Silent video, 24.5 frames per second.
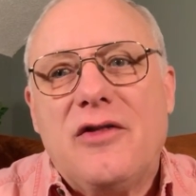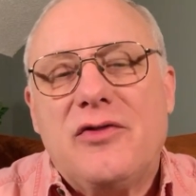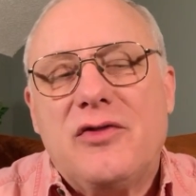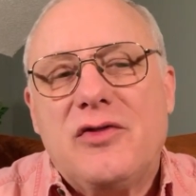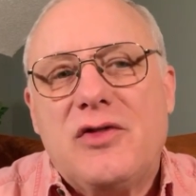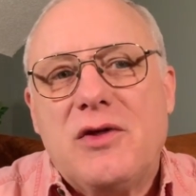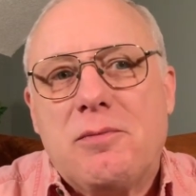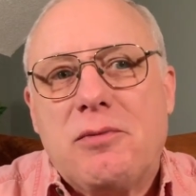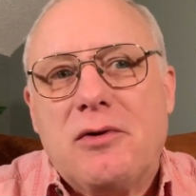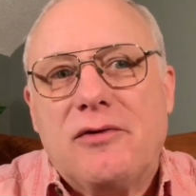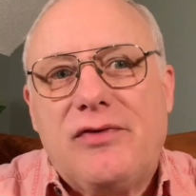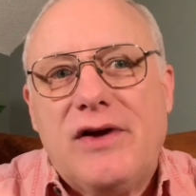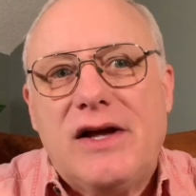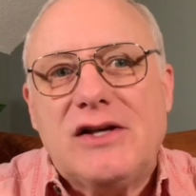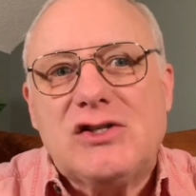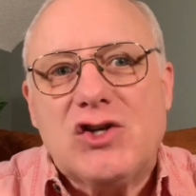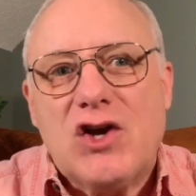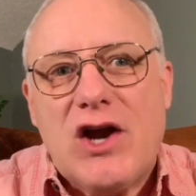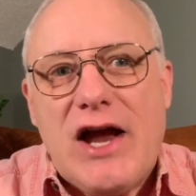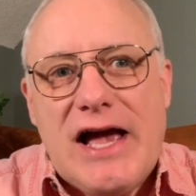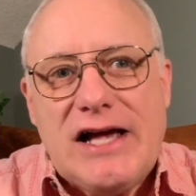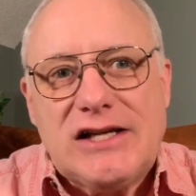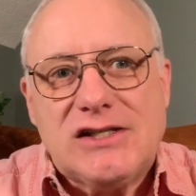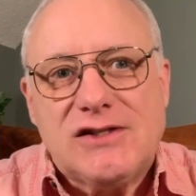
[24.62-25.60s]
the
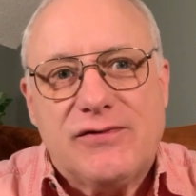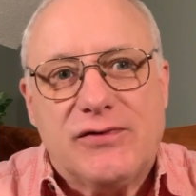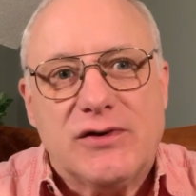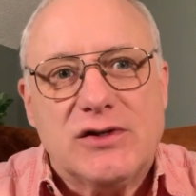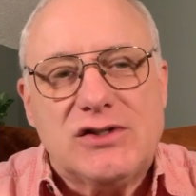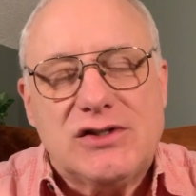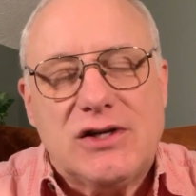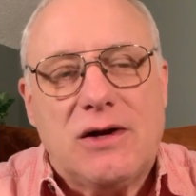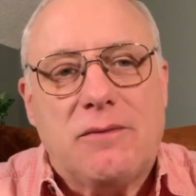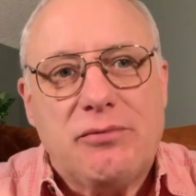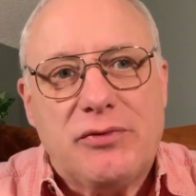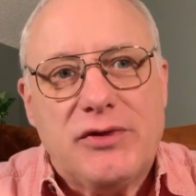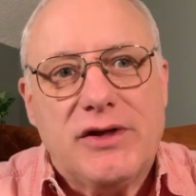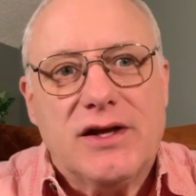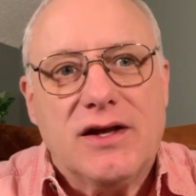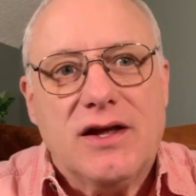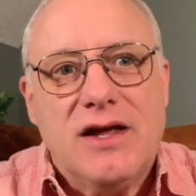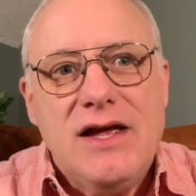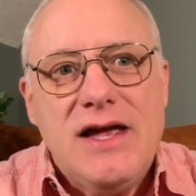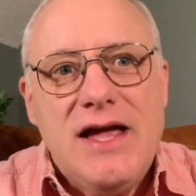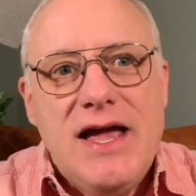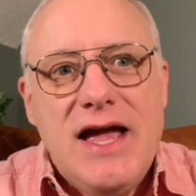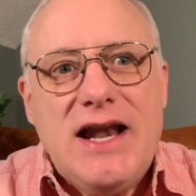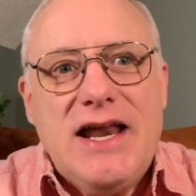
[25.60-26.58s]
professor asked for something,
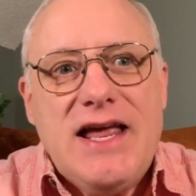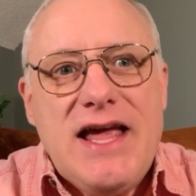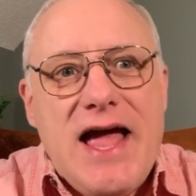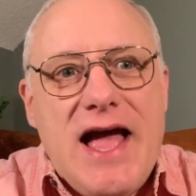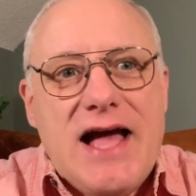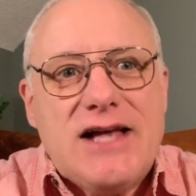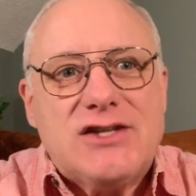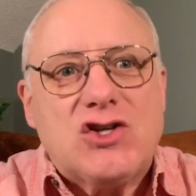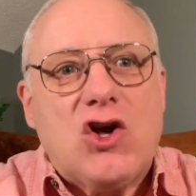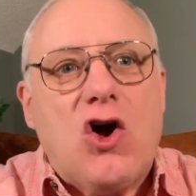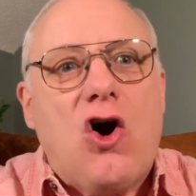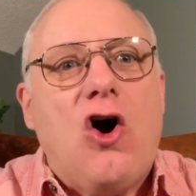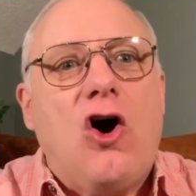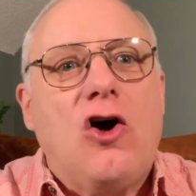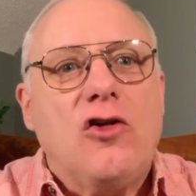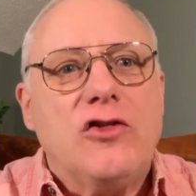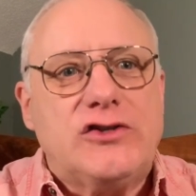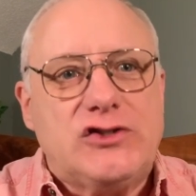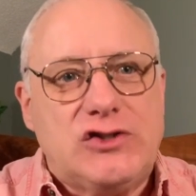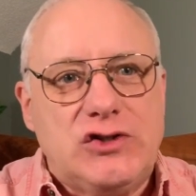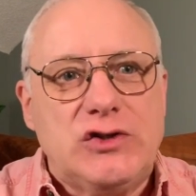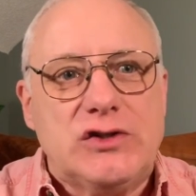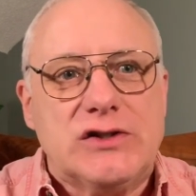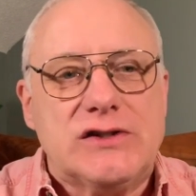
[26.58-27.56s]
and he asked all the
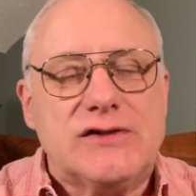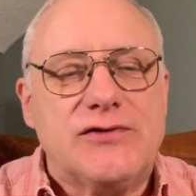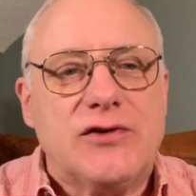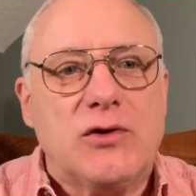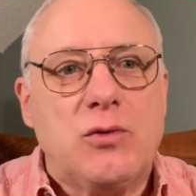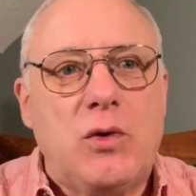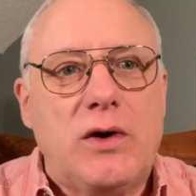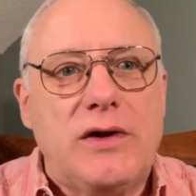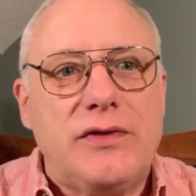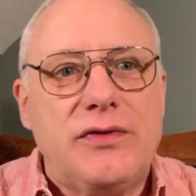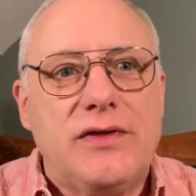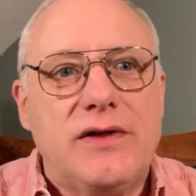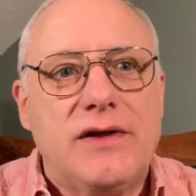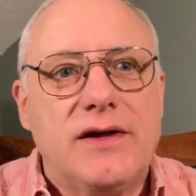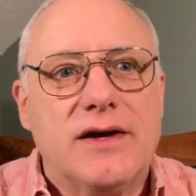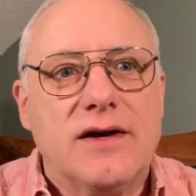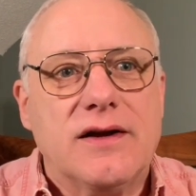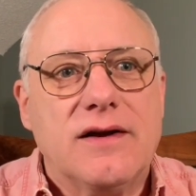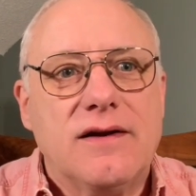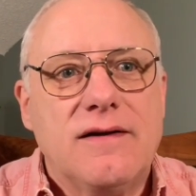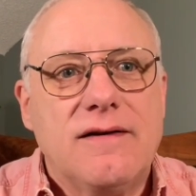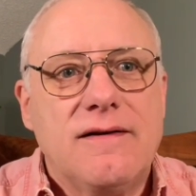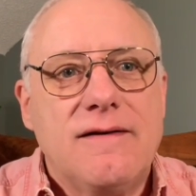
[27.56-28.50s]
students for one thing.